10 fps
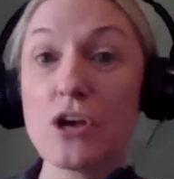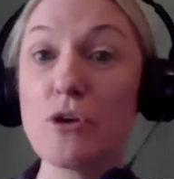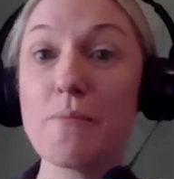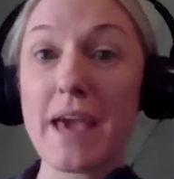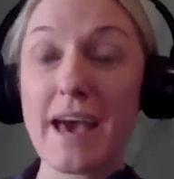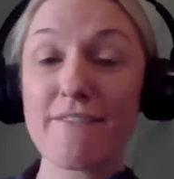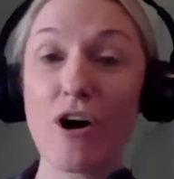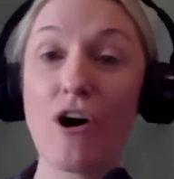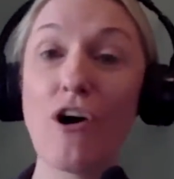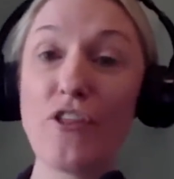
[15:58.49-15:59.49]
You may have
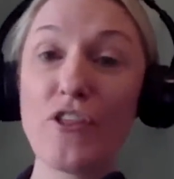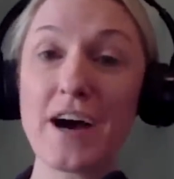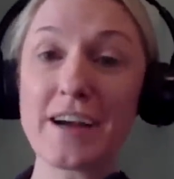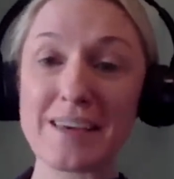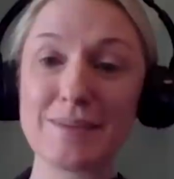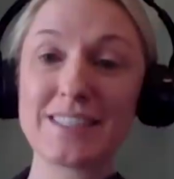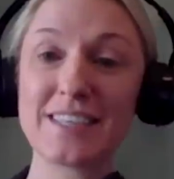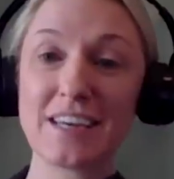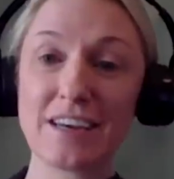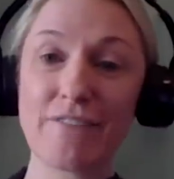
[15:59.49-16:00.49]
all the documents
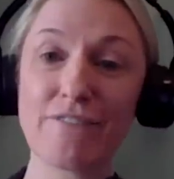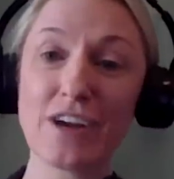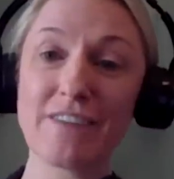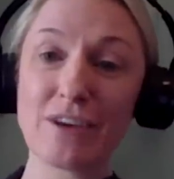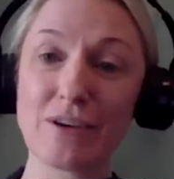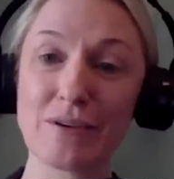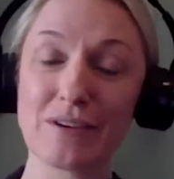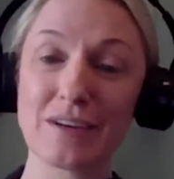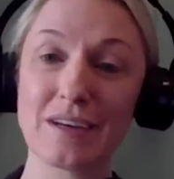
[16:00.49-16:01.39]
sitting in front of you,